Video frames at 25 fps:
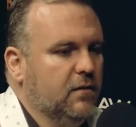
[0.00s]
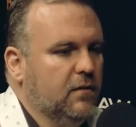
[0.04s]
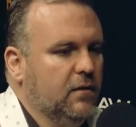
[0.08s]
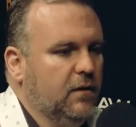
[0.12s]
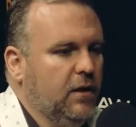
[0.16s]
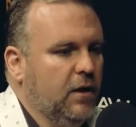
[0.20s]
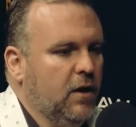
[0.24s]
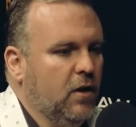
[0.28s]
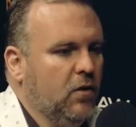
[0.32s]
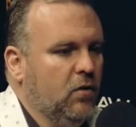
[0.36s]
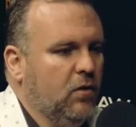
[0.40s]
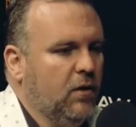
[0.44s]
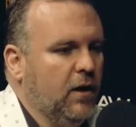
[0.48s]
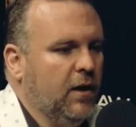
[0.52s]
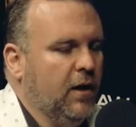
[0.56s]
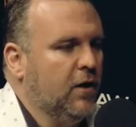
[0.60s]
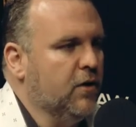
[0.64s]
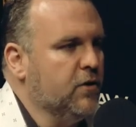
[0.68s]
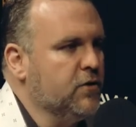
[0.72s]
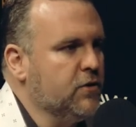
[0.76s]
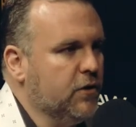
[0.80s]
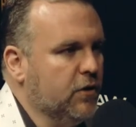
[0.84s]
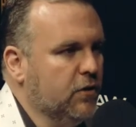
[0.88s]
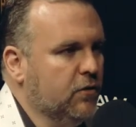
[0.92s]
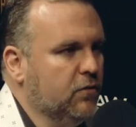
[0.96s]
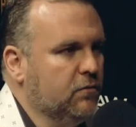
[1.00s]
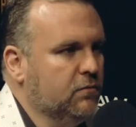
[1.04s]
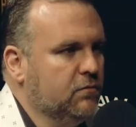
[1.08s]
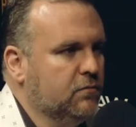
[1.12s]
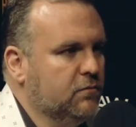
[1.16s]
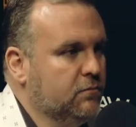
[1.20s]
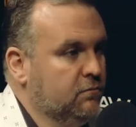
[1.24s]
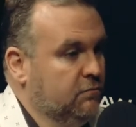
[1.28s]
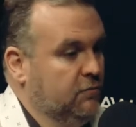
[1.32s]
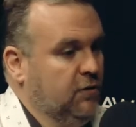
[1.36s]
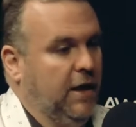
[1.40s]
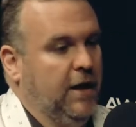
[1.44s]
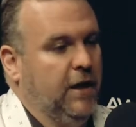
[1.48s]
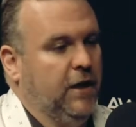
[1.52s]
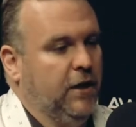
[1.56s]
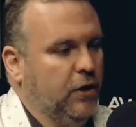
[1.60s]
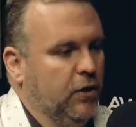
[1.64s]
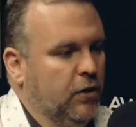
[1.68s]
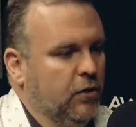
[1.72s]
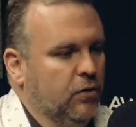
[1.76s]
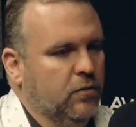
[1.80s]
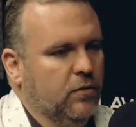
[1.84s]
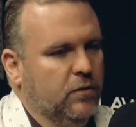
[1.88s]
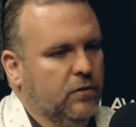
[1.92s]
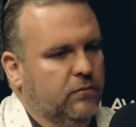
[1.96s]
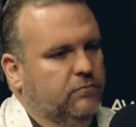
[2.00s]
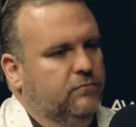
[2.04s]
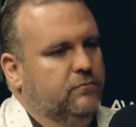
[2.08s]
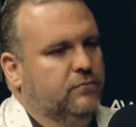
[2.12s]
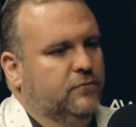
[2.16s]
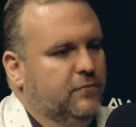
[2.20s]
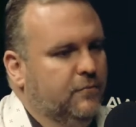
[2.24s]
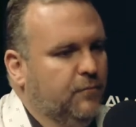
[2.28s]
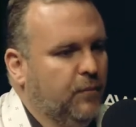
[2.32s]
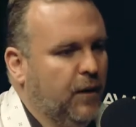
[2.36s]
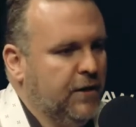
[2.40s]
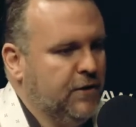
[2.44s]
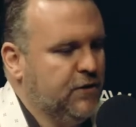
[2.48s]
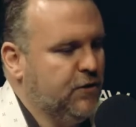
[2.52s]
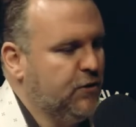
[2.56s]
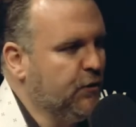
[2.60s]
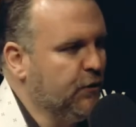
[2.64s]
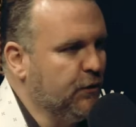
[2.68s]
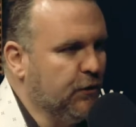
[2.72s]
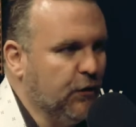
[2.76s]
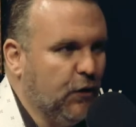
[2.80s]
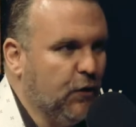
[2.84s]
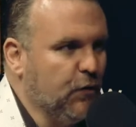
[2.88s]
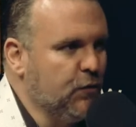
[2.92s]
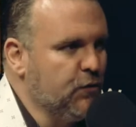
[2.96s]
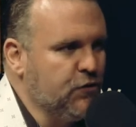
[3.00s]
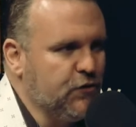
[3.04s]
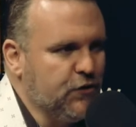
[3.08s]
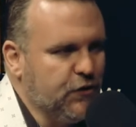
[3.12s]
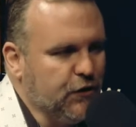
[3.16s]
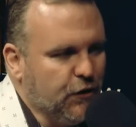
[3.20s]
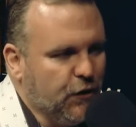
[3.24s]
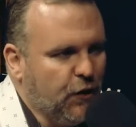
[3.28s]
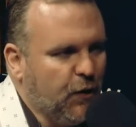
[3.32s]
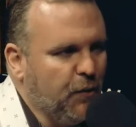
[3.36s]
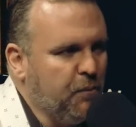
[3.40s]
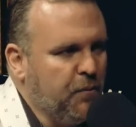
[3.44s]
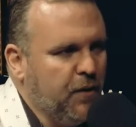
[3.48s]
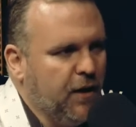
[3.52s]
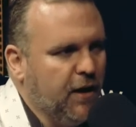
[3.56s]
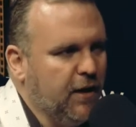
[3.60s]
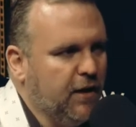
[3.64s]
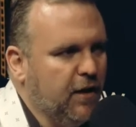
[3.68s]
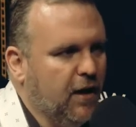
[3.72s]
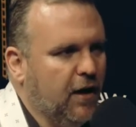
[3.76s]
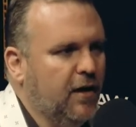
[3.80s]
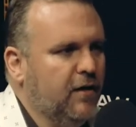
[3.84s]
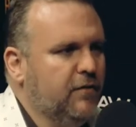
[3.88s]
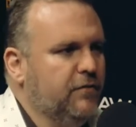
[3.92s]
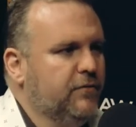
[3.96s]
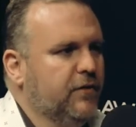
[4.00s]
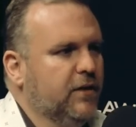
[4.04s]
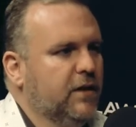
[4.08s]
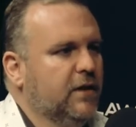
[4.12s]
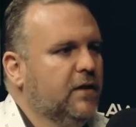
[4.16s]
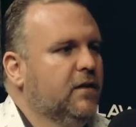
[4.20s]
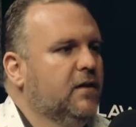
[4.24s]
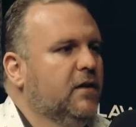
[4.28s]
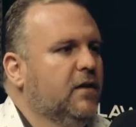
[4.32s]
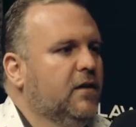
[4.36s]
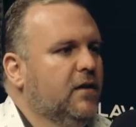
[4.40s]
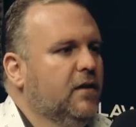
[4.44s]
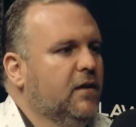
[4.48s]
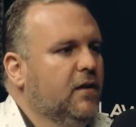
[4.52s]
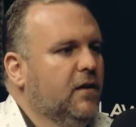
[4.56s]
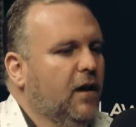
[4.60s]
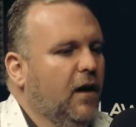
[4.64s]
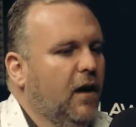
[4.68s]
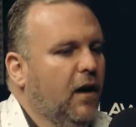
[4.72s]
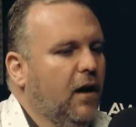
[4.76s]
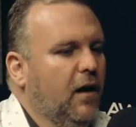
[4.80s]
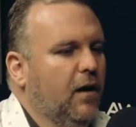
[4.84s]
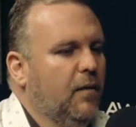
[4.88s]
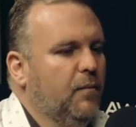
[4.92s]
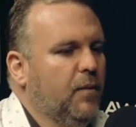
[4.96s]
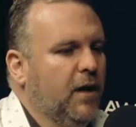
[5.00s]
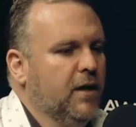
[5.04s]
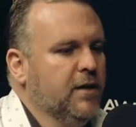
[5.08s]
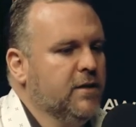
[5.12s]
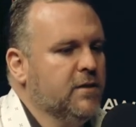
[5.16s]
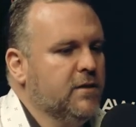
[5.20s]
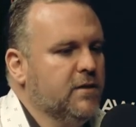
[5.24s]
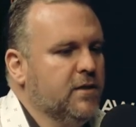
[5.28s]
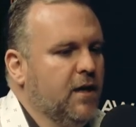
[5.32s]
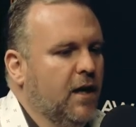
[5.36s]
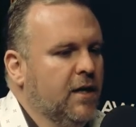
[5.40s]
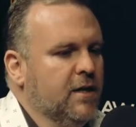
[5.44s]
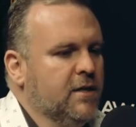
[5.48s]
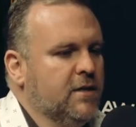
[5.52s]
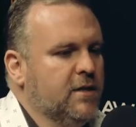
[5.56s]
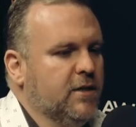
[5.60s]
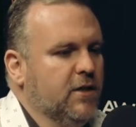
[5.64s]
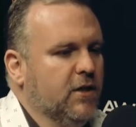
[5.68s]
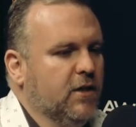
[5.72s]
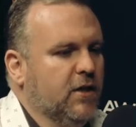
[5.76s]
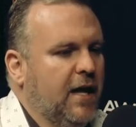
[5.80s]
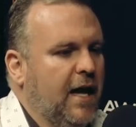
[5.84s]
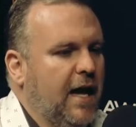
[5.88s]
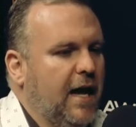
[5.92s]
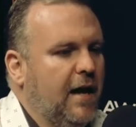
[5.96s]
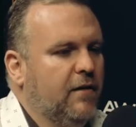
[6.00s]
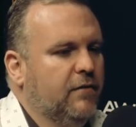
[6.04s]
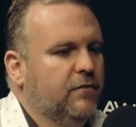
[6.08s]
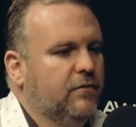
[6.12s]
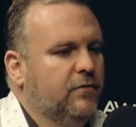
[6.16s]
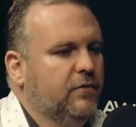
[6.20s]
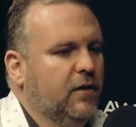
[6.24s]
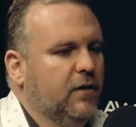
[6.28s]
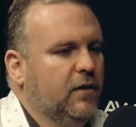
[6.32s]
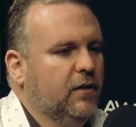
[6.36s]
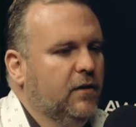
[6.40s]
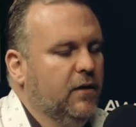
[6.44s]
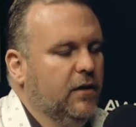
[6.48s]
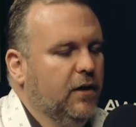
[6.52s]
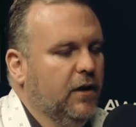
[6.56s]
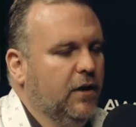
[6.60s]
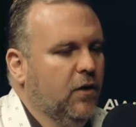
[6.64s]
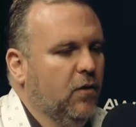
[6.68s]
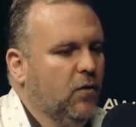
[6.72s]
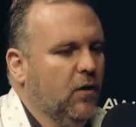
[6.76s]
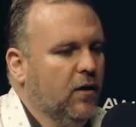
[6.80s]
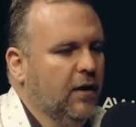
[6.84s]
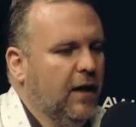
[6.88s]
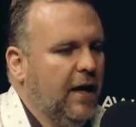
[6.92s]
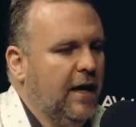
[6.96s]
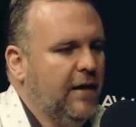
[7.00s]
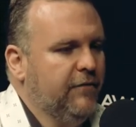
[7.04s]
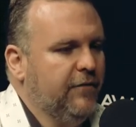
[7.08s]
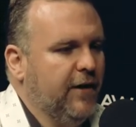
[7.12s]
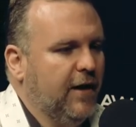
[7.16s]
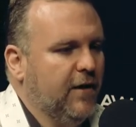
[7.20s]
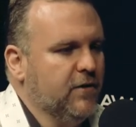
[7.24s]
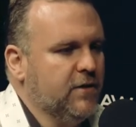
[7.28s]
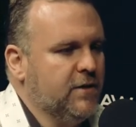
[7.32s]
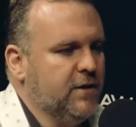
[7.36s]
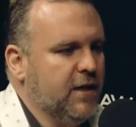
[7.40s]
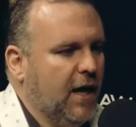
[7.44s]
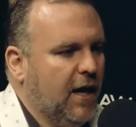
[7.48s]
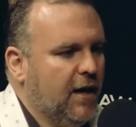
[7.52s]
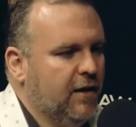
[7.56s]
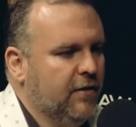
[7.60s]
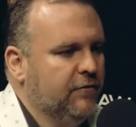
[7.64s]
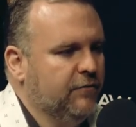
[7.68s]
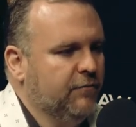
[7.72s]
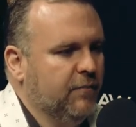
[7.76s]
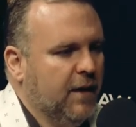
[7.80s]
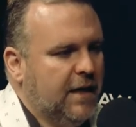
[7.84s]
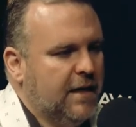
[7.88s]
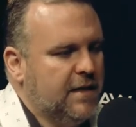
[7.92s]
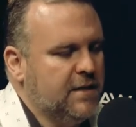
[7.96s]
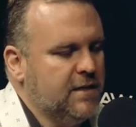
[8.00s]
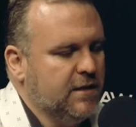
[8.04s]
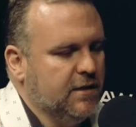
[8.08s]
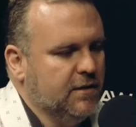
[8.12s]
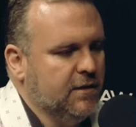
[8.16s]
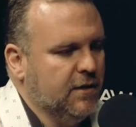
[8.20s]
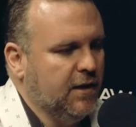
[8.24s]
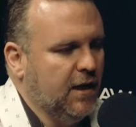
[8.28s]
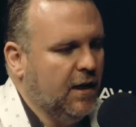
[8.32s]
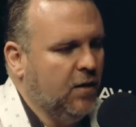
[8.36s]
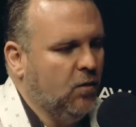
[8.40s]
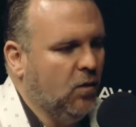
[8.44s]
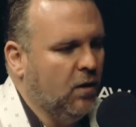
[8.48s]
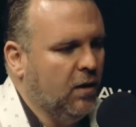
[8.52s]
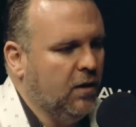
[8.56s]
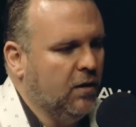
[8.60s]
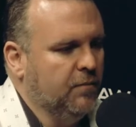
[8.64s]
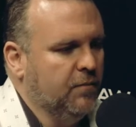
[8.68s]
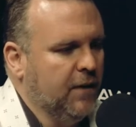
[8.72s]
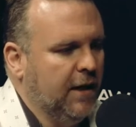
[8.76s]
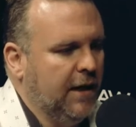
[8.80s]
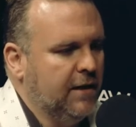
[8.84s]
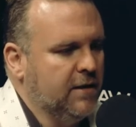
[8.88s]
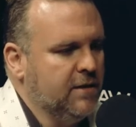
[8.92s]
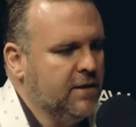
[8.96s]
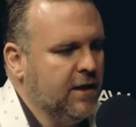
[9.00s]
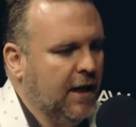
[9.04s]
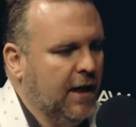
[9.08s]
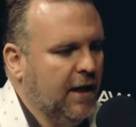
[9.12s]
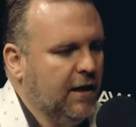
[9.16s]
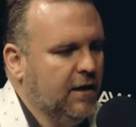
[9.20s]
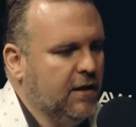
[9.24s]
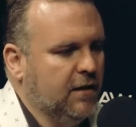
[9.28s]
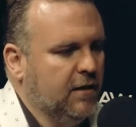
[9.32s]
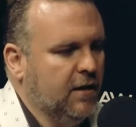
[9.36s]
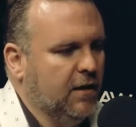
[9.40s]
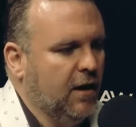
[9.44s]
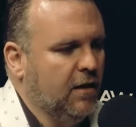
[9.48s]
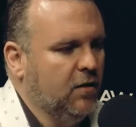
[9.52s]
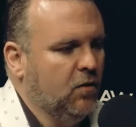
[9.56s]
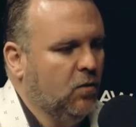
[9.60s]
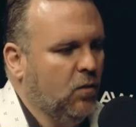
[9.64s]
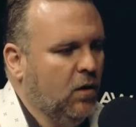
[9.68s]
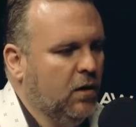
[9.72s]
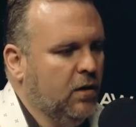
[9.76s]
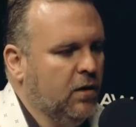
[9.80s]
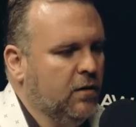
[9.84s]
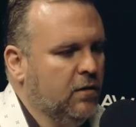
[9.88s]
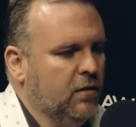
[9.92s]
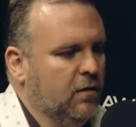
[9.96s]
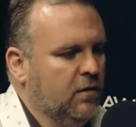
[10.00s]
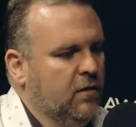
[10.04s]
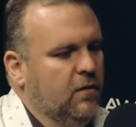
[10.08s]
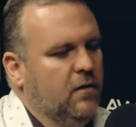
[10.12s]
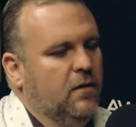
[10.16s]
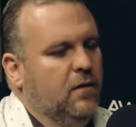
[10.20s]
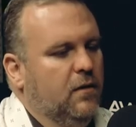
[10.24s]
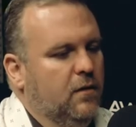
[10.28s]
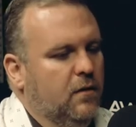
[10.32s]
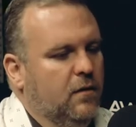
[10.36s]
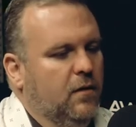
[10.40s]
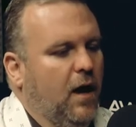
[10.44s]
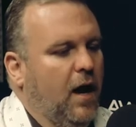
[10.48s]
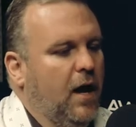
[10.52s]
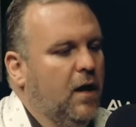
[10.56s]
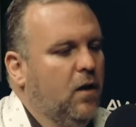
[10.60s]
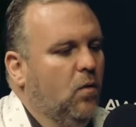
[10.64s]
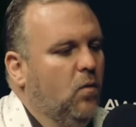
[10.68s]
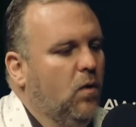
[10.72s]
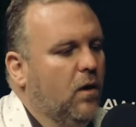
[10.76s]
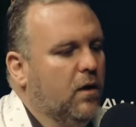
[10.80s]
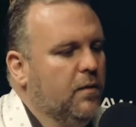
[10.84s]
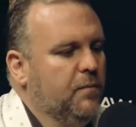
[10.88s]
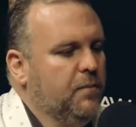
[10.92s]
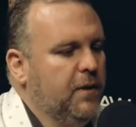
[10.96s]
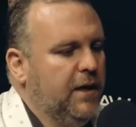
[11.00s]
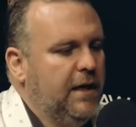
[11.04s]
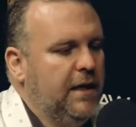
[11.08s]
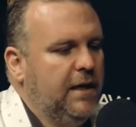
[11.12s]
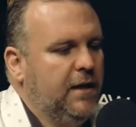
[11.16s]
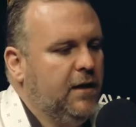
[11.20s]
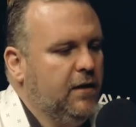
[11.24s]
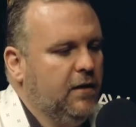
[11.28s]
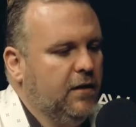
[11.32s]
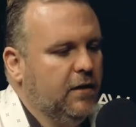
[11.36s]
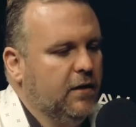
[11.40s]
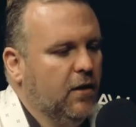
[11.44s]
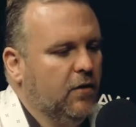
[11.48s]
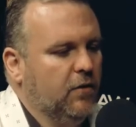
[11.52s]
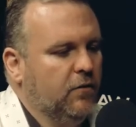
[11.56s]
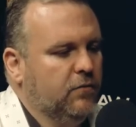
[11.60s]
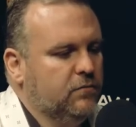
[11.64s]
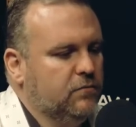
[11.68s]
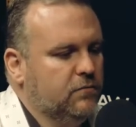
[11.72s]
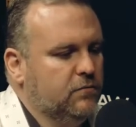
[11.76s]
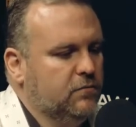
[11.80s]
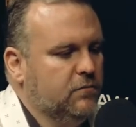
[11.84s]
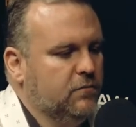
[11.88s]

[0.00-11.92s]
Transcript: you know, I also, like you, uh, my student loans still aren't paid off. And um, I, I still have, you know, a life outside of medicine that I want to maintain. And I don't want to, I don't want to be, you know,